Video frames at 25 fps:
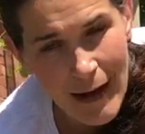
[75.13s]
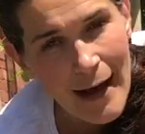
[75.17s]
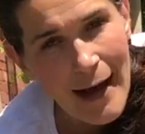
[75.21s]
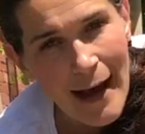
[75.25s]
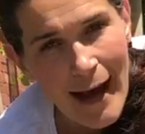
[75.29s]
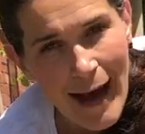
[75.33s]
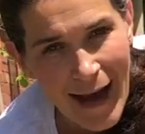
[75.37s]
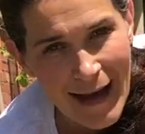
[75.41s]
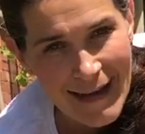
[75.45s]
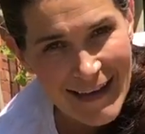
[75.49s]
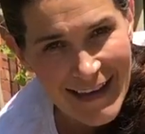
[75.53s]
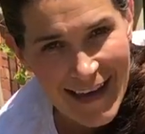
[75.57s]

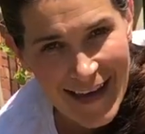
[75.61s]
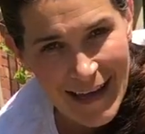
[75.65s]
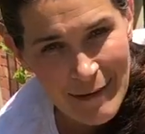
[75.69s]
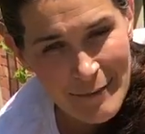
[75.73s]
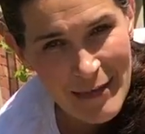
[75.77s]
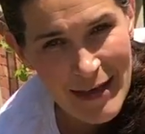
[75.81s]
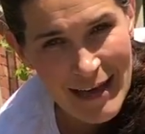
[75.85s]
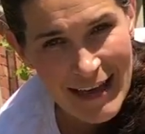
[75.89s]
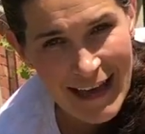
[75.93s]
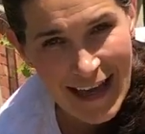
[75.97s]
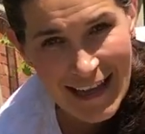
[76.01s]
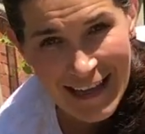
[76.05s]
I can't
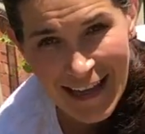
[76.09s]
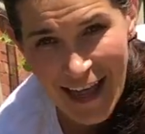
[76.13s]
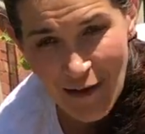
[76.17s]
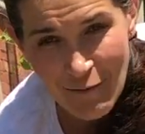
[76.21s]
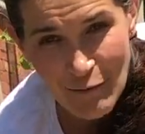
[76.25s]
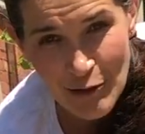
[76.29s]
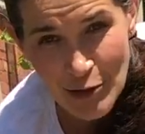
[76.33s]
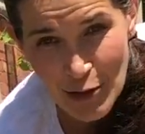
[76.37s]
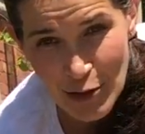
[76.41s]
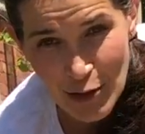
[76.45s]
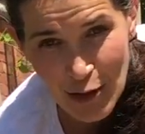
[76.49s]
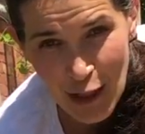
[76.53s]
make a
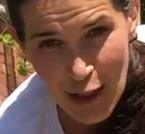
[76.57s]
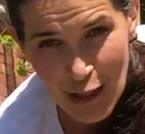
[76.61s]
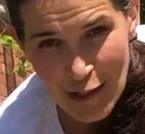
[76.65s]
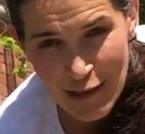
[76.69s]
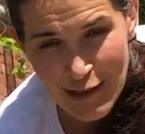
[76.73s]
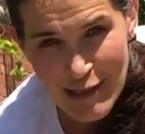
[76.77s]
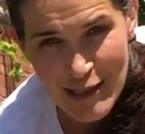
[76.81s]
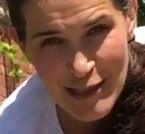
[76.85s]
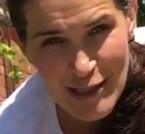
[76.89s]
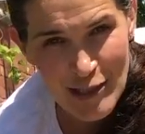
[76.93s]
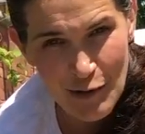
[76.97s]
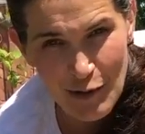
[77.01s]
Lavender
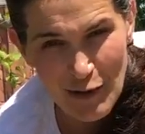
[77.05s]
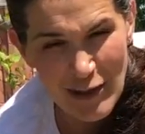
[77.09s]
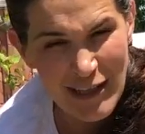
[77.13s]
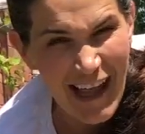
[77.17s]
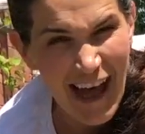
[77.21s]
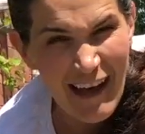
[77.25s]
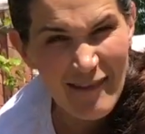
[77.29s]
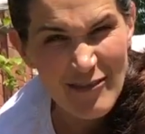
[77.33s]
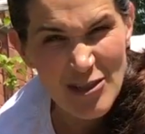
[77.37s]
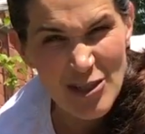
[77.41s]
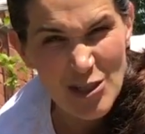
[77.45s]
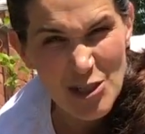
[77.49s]
Collins or a
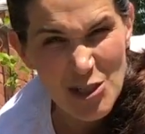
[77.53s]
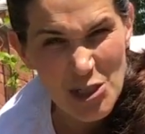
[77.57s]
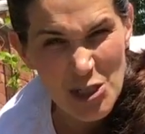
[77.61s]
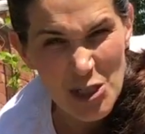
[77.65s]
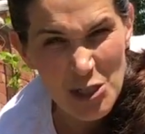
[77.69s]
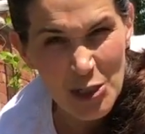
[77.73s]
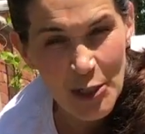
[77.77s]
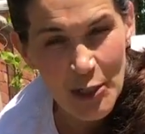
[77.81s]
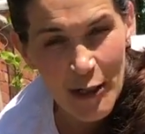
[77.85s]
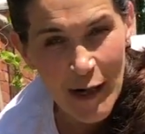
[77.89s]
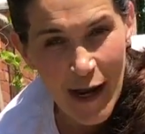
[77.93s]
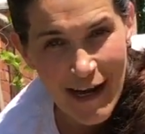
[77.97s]
lavender
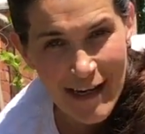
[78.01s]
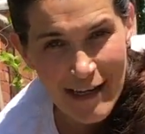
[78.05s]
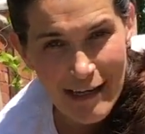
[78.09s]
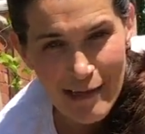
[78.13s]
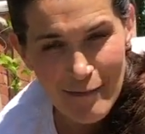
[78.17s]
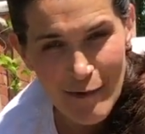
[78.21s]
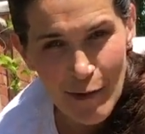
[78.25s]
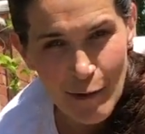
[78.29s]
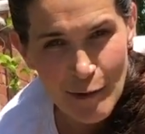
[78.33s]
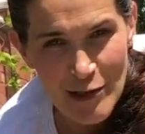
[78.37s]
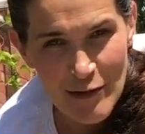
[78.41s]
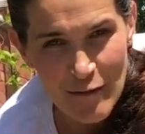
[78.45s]
sugar or any of
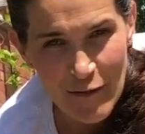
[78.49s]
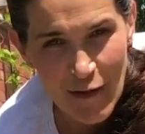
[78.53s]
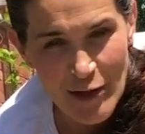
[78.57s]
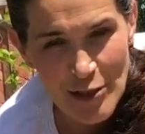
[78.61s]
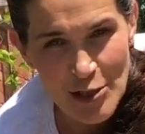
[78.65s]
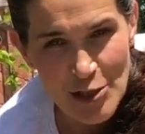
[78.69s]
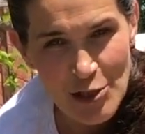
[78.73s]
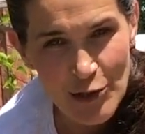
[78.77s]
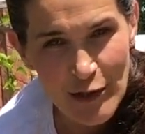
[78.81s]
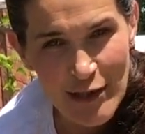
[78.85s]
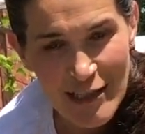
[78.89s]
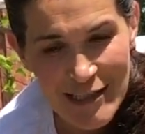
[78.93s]
those fun
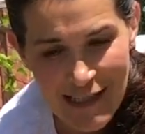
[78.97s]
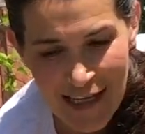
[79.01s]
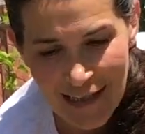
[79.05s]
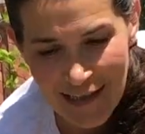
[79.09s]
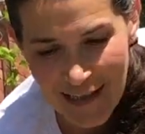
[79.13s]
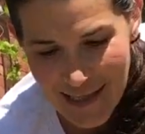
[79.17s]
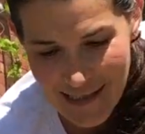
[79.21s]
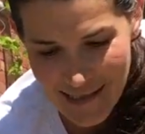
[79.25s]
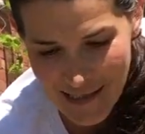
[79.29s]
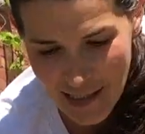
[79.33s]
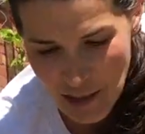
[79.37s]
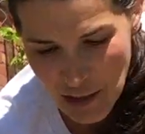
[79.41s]
treats
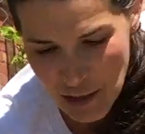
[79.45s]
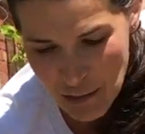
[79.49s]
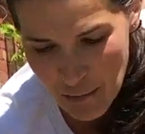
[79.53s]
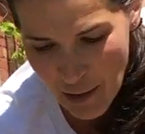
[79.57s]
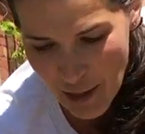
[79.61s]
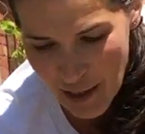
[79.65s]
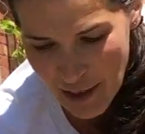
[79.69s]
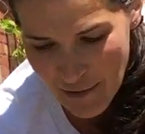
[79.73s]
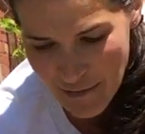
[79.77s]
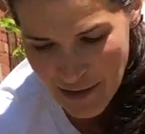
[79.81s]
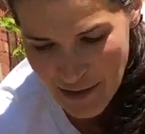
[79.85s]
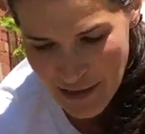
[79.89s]
unless I do
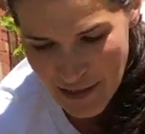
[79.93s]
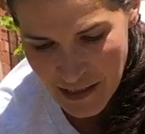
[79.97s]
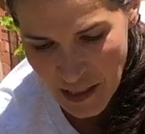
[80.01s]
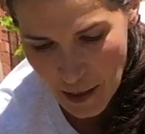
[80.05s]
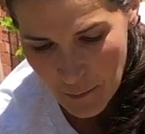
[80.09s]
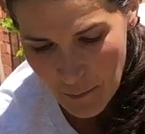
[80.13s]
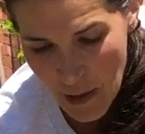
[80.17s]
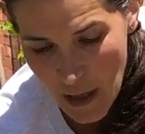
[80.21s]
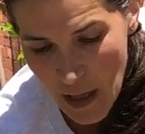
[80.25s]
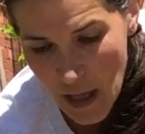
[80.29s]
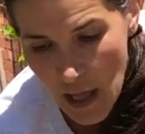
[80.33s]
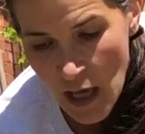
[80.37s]
harvest some.
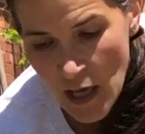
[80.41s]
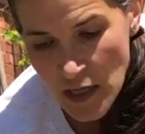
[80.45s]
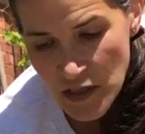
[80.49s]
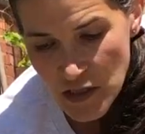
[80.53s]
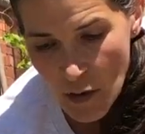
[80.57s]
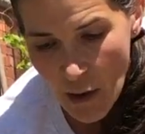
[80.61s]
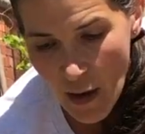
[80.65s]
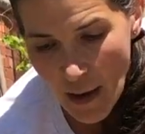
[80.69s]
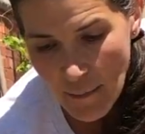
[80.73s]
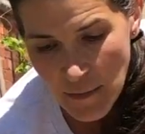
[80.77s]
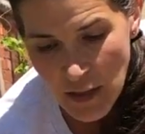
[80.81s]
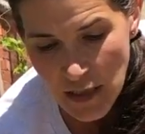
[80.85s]
So
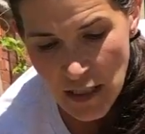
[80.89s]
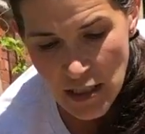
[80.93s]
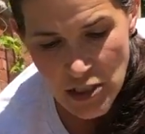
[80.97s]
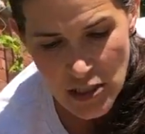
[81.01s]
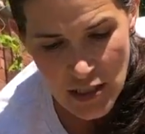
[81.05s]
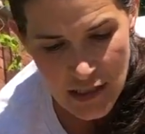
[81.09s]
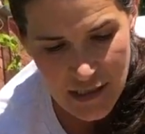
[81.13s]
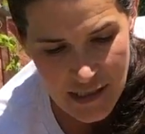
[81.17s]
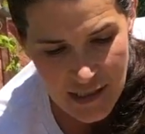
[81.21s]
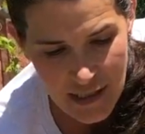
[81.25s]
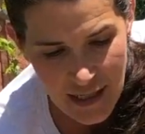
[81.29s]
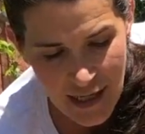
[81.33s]
I'm going to
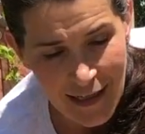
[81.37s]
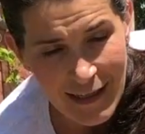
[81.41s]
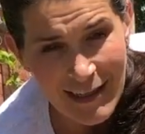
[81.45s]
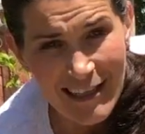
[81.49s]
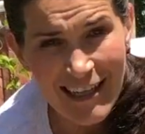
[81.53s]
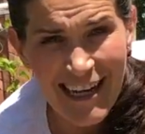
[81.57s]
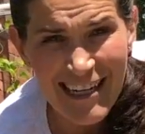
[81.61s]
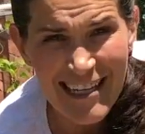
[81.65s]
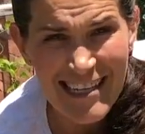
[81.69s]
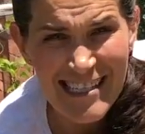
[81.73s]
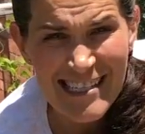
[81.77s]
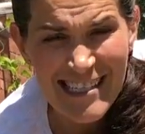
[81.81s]
just cut
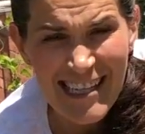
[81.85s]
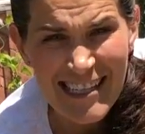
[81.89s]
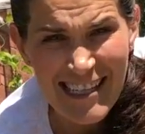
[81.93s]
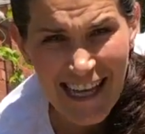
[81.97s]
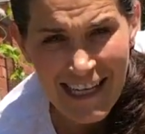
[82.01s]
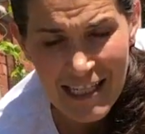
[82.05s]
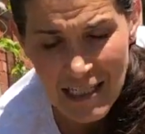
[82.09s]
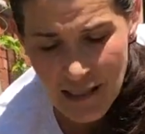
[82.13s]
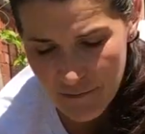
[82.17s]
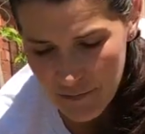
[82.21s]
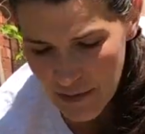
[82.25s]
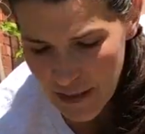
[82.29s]
kind of
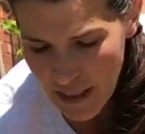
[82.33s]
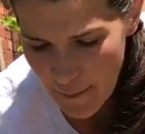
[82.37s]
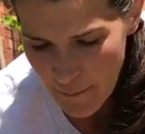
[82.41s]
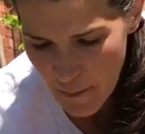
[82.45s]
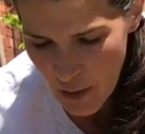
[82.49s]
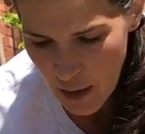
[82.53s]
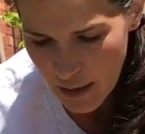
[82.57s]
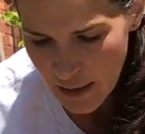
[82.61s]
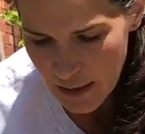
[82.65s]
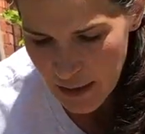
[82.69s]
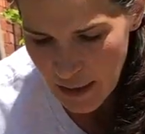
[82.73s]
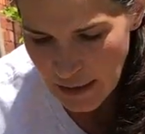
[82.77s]
selectively. I'm not
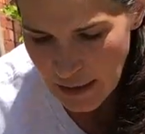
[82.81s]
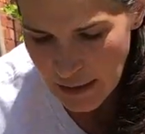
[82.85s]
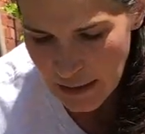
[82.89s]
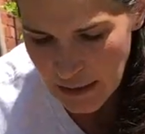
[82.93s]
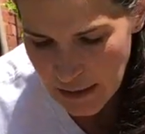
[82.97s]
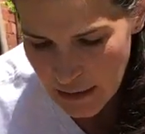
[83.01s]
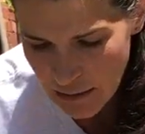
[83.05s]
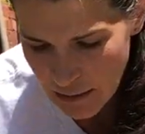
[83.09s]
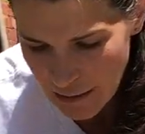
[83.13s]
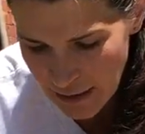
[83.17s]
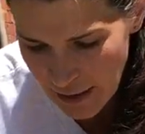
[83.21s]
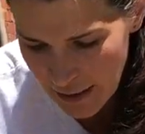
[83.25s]
going to
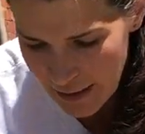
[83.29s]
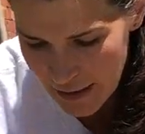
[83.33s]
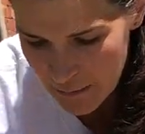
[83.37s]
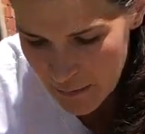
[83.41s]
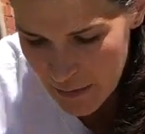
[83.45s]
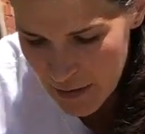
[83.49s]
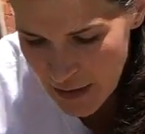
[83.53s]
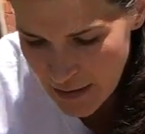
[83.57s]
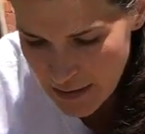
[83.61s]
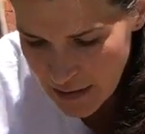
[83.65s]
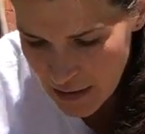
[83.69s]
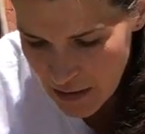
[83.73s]
clear cut it
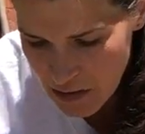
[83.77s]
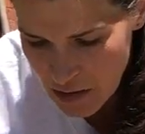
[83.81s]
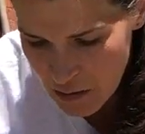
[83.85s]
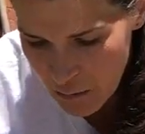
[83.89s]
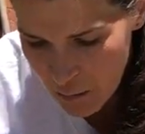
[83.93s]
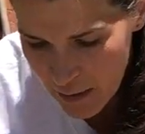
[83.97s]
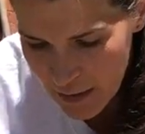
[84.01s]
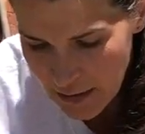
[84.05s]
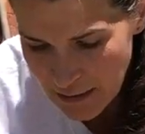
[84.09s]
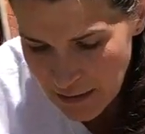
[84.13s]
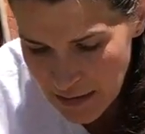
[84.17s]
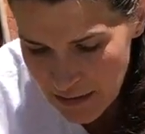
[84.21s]
because I do want
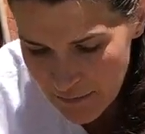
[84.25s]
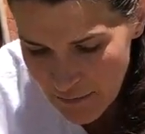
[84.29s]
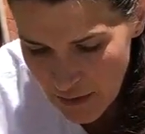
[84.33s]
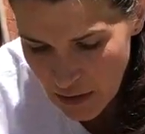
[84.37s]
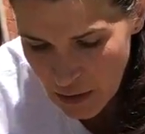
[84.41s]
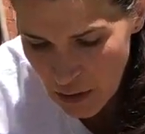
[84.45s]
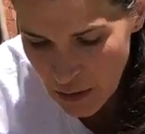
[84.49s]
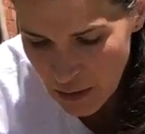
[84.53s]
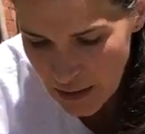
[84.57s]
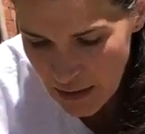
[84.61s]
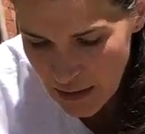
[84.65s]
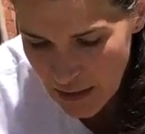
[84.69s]
to leave it
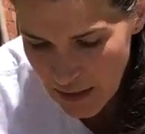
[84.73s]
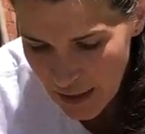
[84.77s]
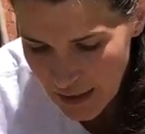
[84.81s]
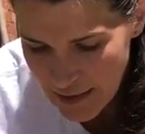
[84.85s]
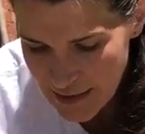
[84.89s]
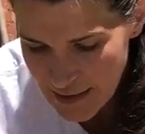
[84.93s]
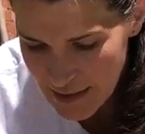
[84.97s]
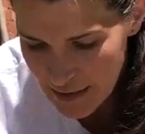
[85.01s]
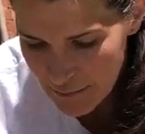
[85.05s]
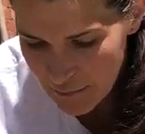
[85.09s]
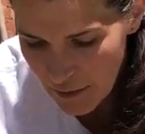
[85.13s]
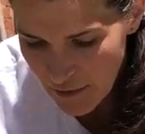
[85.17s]
looking nice
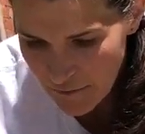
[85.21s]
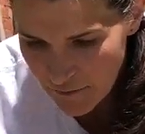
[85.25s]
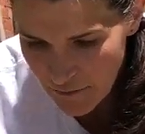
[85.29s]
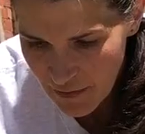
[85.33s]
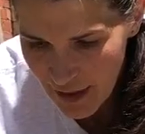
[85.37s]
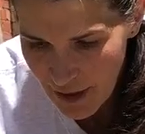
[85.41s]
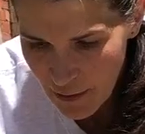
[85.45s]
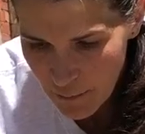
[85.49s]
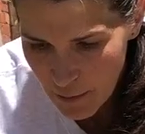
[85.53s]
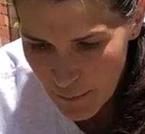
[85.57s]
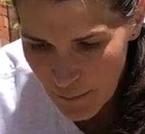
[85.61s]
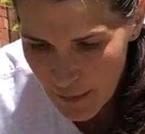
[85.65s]
in my
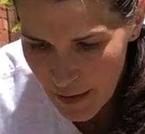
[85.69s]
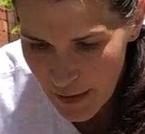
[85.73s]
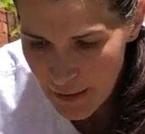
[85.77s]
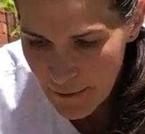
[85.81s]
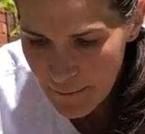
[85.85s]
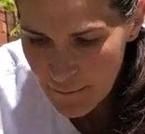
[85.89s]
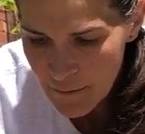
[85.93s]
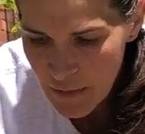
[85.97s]
flower bed. And